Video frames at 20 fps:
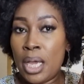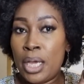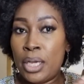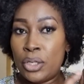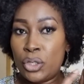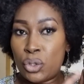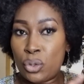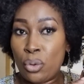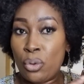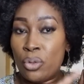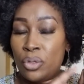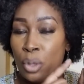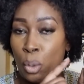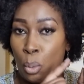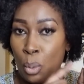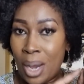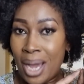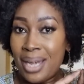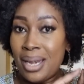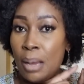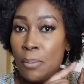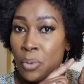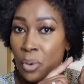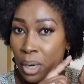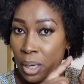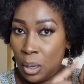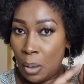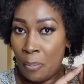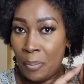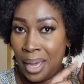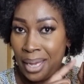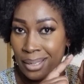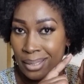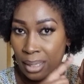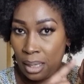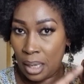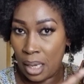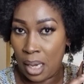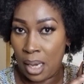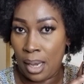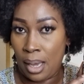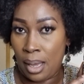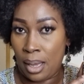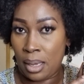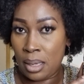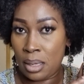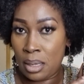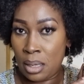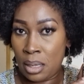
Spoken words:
So the one I'm recommending here